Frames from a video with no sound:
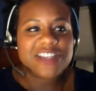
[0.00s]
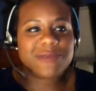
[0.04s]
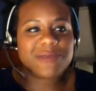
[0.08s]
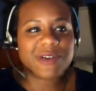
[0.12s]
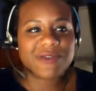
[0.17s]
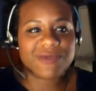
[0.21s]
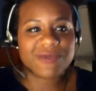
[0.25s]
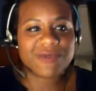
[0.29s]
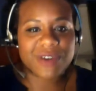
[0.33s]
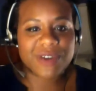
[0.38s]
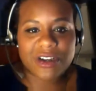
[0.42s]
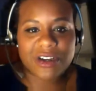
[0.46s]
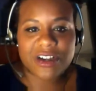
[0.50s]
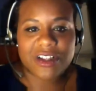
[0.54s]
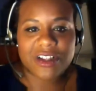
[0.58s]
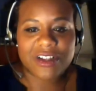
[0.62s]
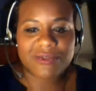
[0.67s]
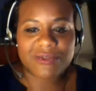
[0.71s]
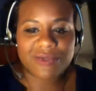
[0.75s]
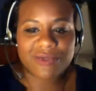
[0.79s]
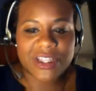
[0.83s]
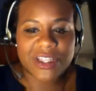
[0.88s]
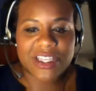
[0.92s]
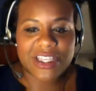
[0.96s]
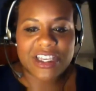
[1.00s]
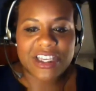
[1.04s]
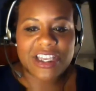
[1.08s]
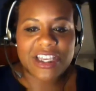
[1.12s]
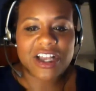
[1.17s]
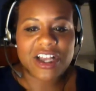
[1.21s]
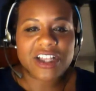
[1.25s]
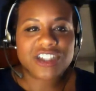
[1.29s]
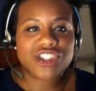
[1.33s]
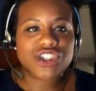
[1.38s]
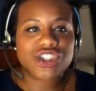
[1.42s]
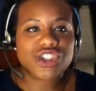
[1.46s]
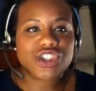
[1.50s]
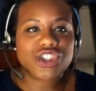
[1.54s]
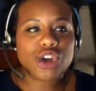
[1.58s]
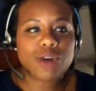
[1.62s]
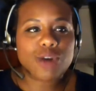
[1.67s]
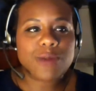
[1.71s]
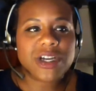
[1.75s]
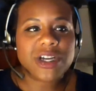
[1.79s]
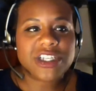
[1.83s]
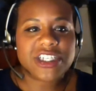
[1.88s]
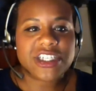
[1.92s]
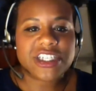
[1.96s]
has been really
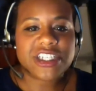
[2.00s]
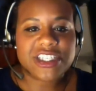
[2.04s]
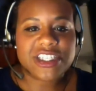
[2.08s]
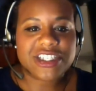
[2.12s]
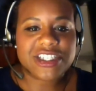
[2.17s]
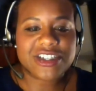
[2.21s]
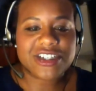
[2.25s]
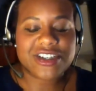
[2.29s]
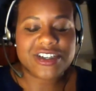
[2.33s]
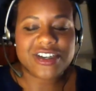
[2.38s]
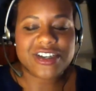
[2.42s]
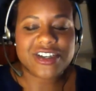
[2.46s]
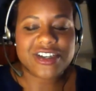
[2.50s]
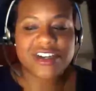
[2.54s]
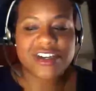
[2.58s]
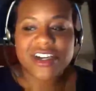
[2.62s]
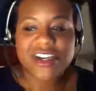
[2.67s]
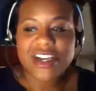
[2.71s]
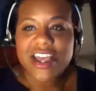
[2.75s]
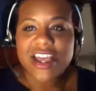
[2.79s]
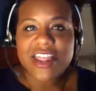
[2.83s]
so much easier